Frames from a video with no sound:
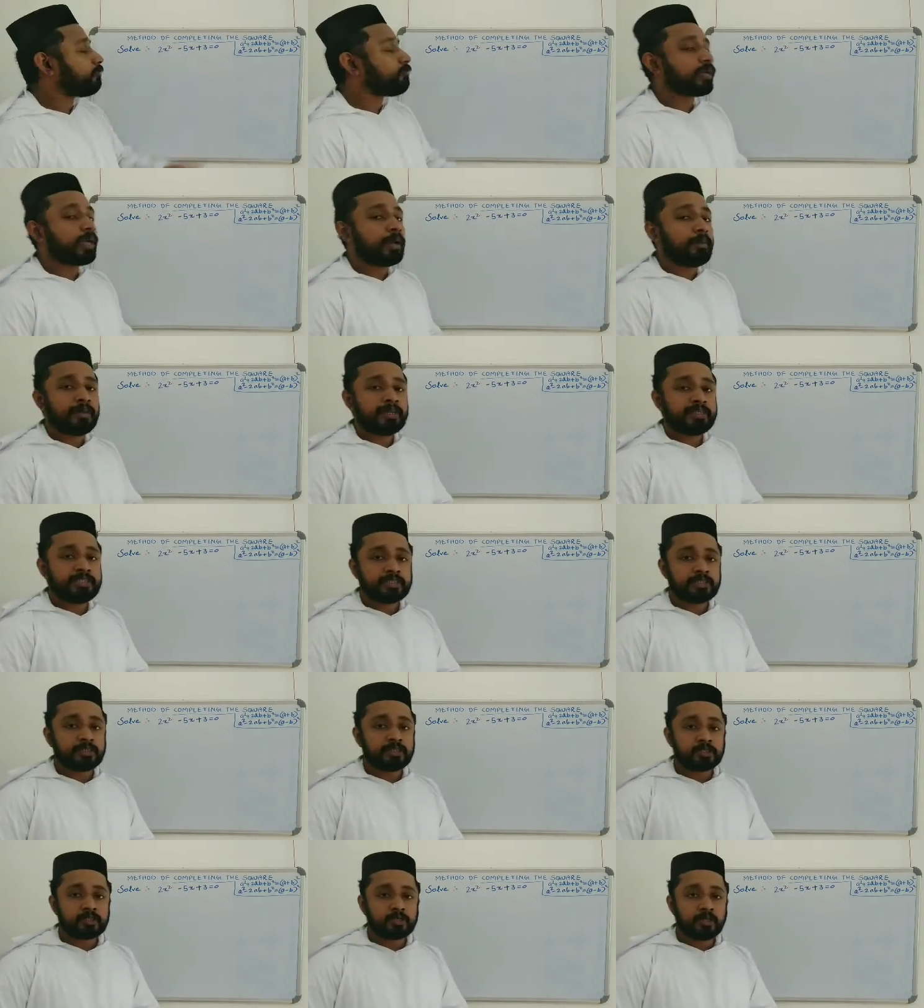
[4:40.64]
of completing
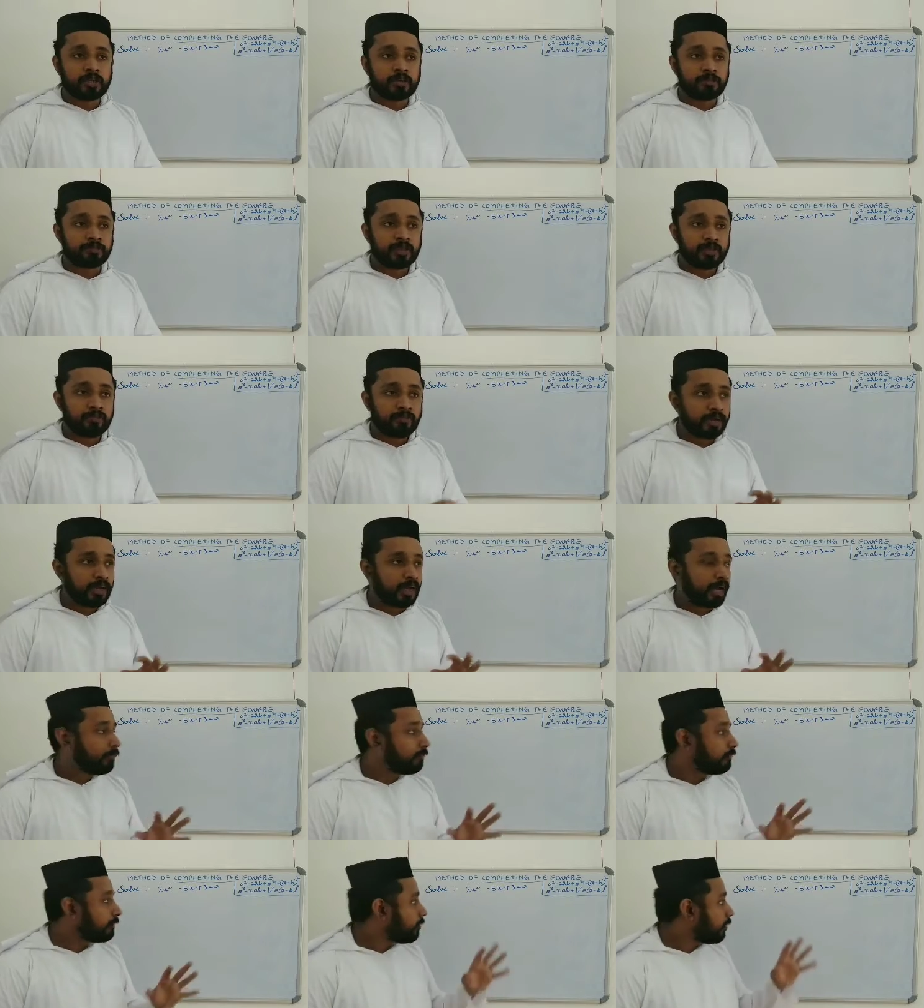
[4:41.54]
the square. We
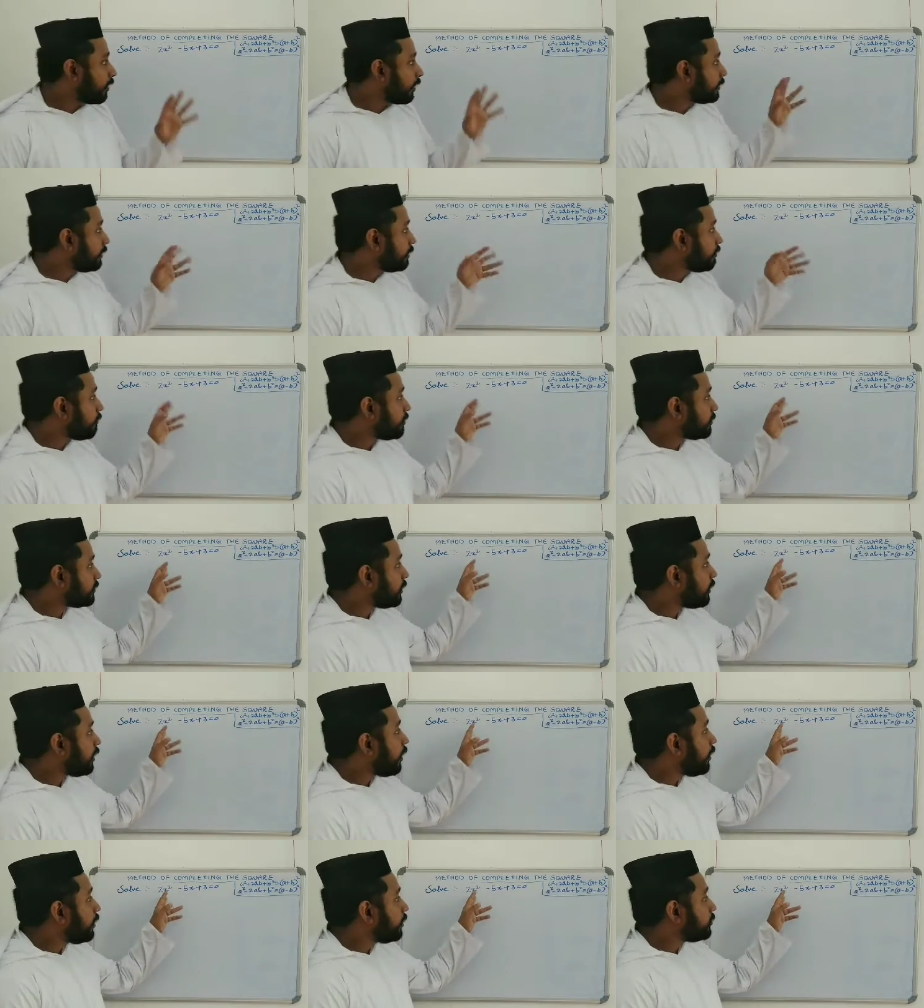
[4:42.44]
have the quadratic
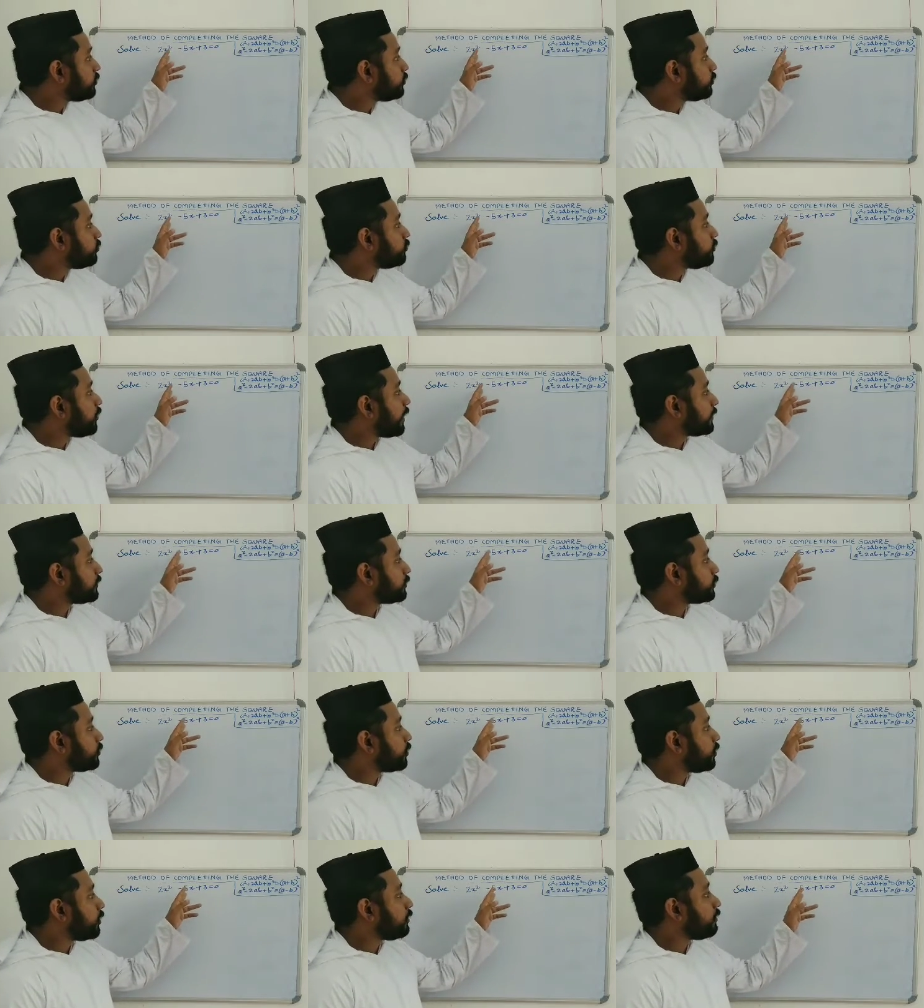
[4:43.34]
equation 2x
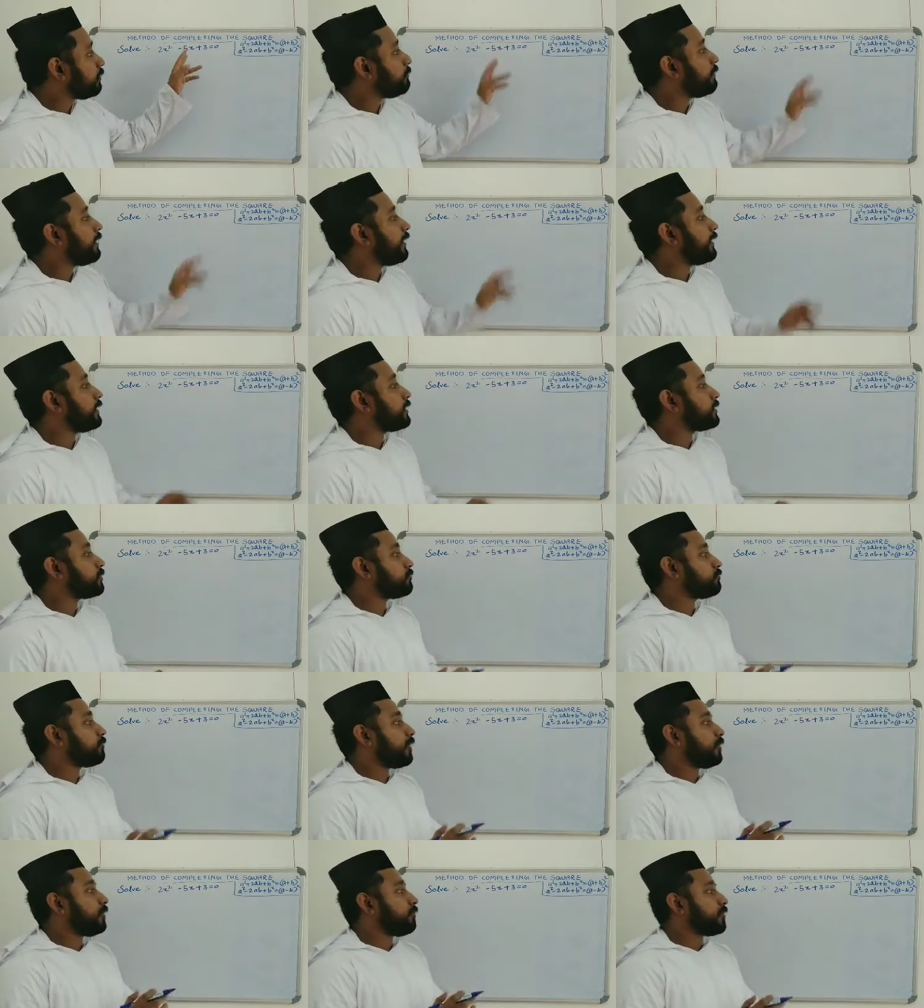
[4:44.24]
square minus
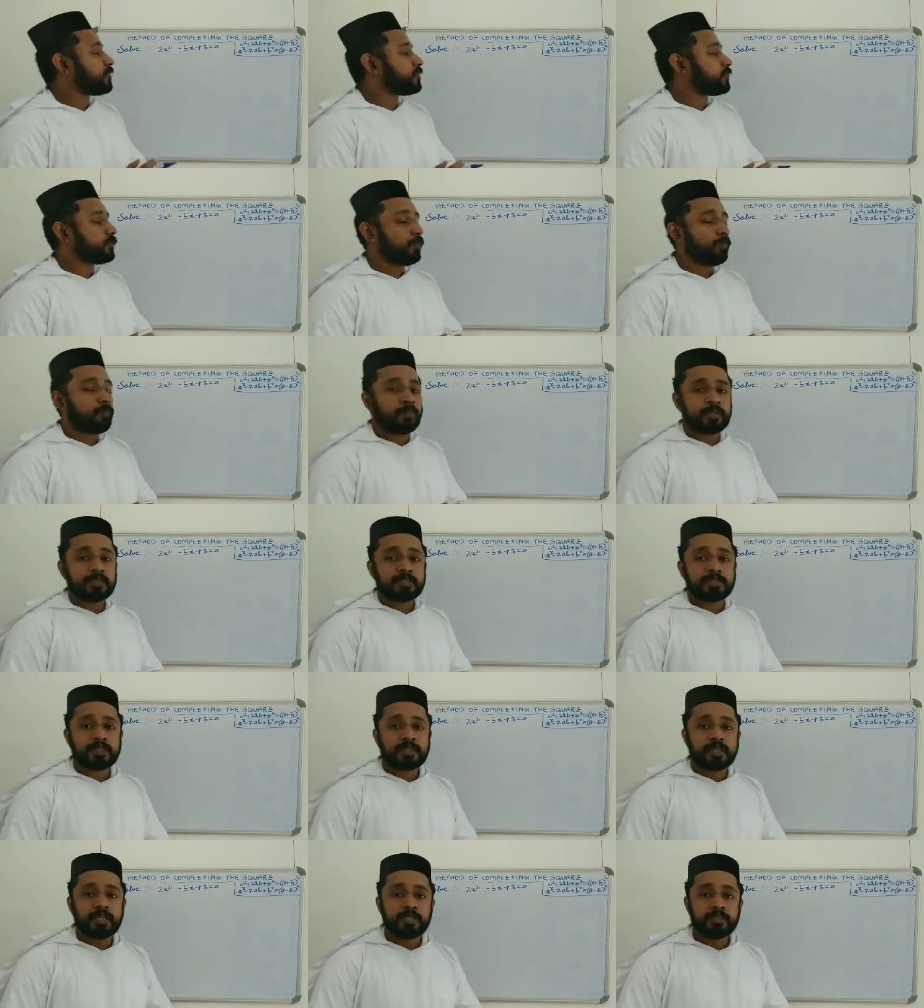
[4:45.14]
5x plus
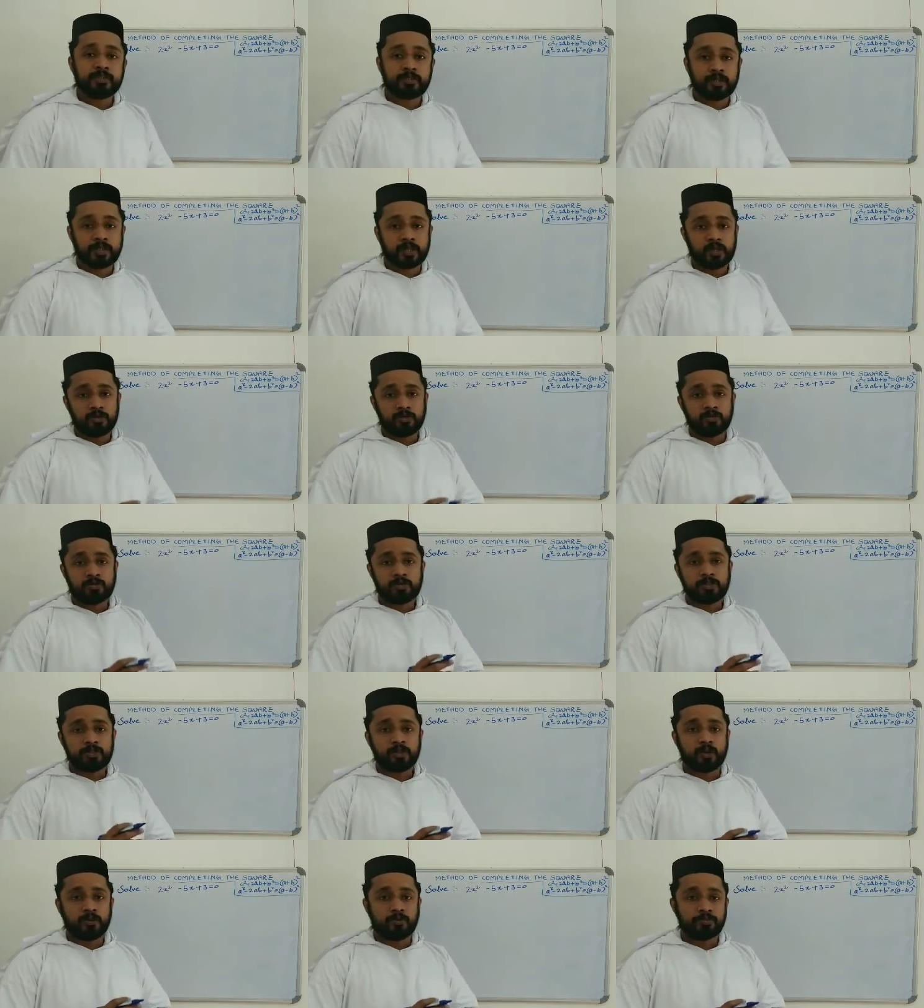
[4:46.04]
3 is equal to
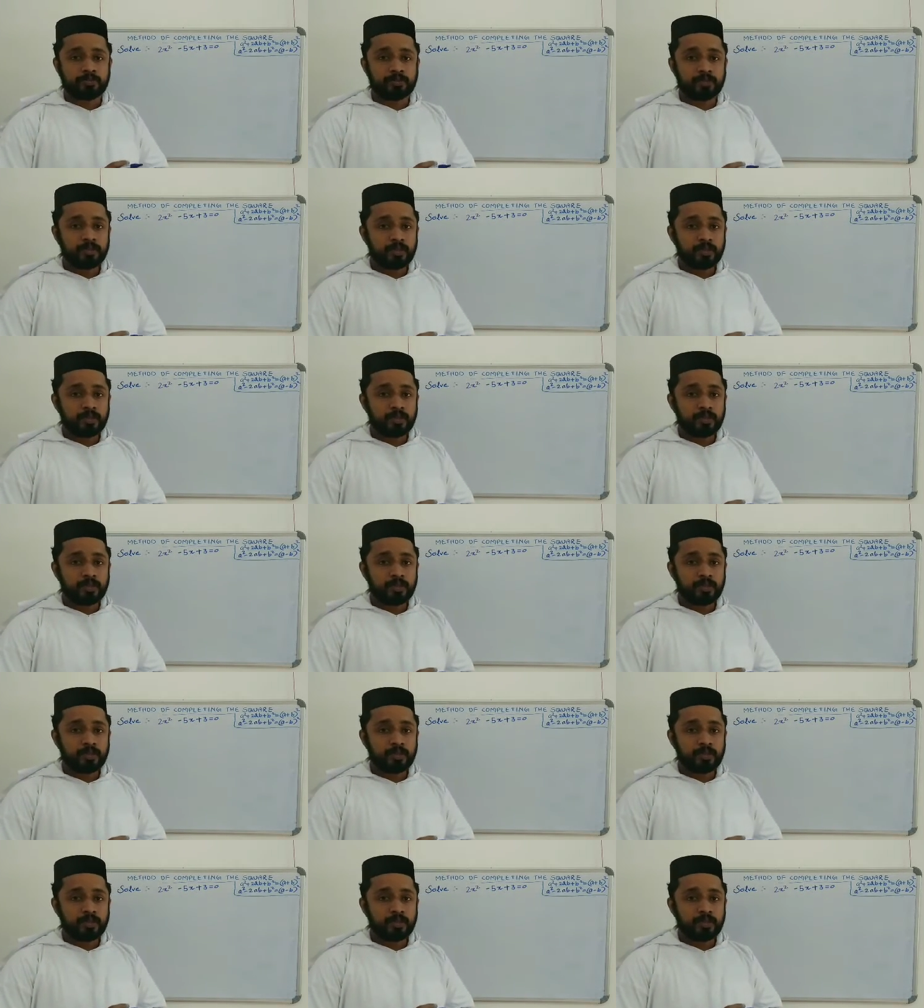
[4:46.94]
0.